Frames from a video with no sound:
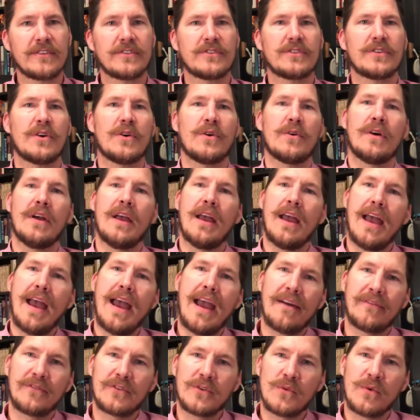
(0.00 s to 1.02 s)
So
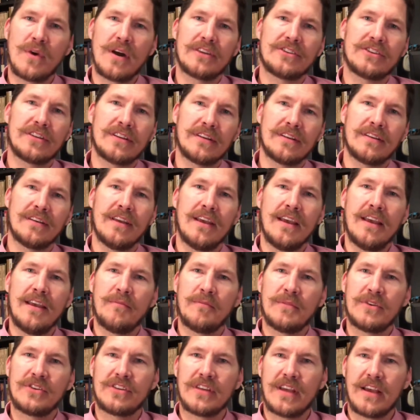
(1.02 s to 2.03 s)
after watching
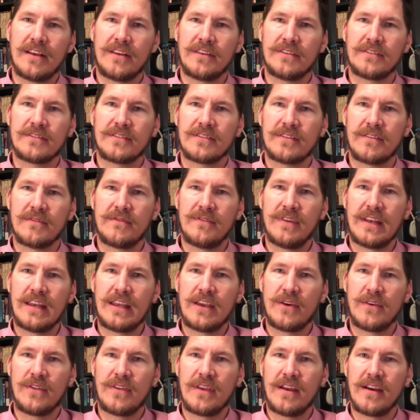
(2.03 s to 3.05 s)
Michel's
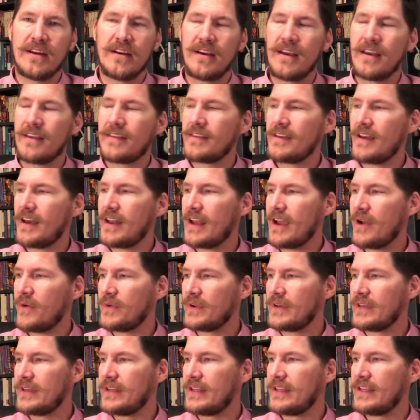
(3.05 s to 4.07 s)
video there, I thought I
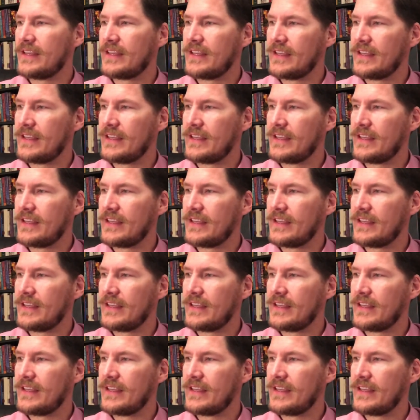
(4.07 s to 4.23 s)
would